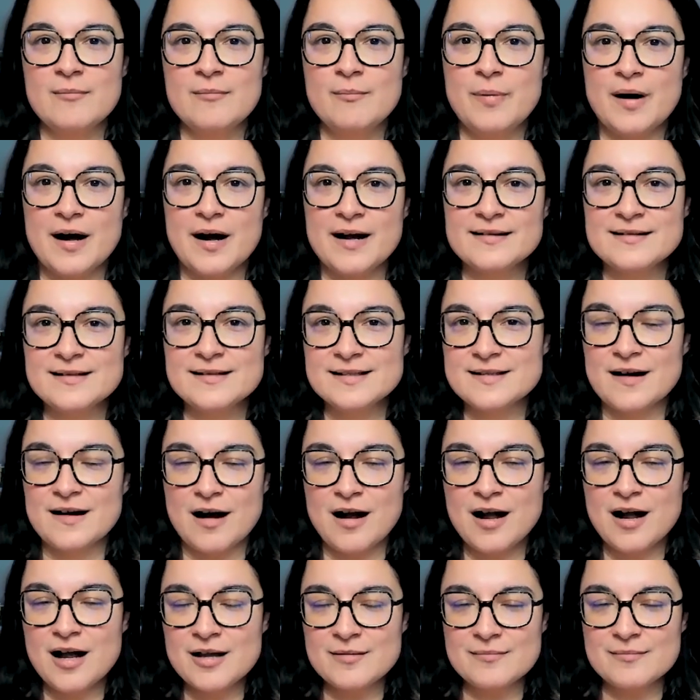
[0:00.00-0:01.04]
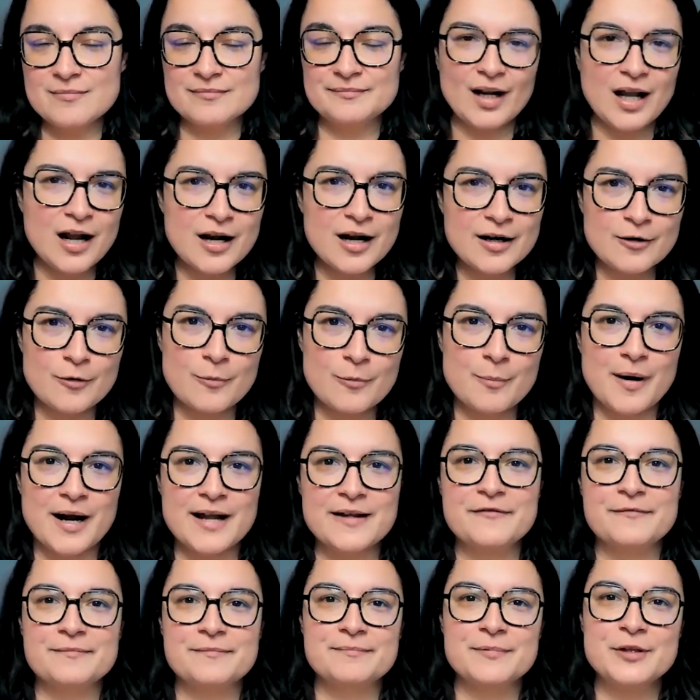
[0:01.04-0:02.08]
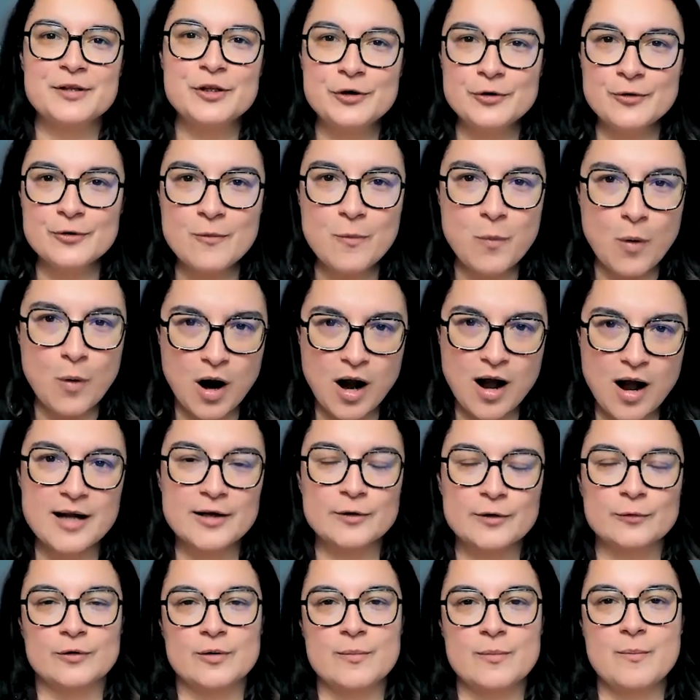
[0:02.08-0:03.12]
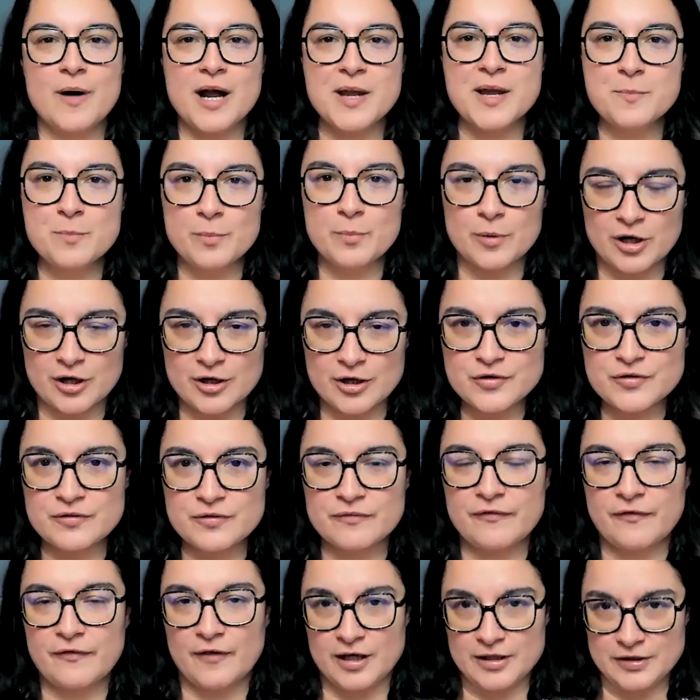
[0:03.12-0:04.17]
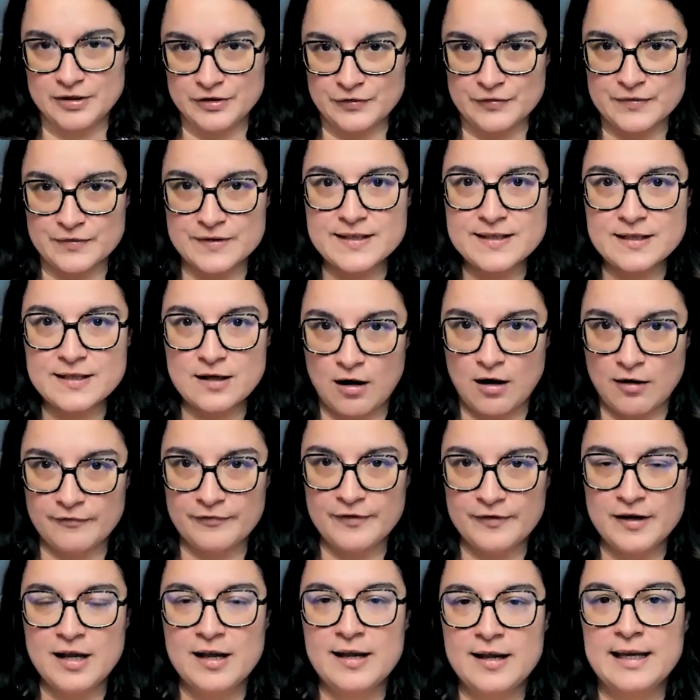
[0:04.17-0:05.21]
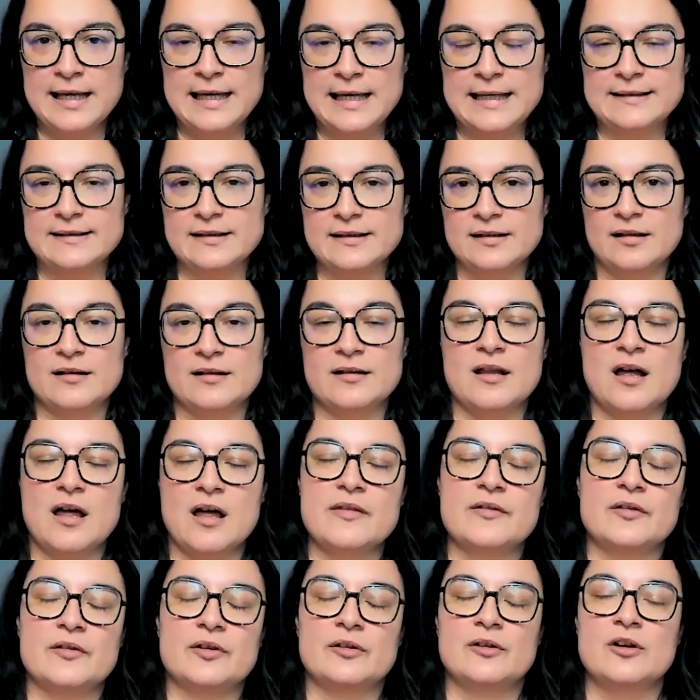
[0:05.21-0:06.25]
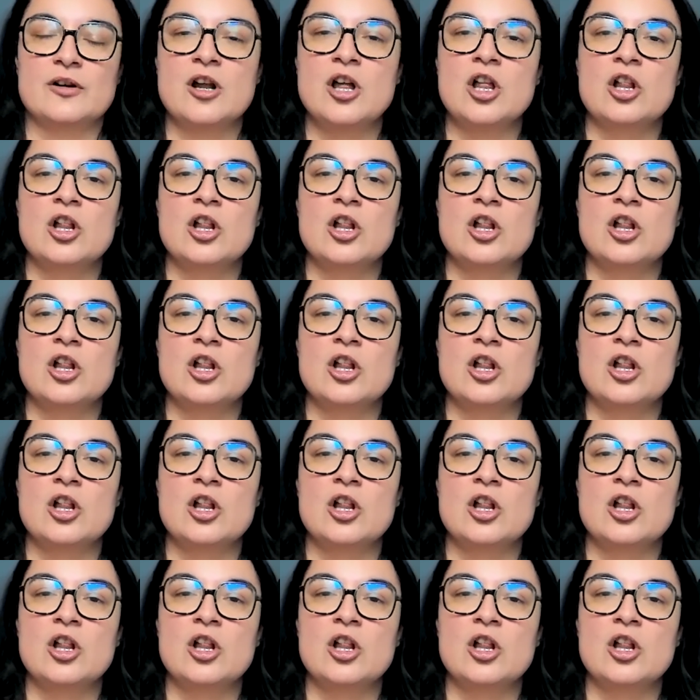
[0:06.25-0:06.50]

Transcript: by the time, I know, by Q1 or by March, you find yourself hitting another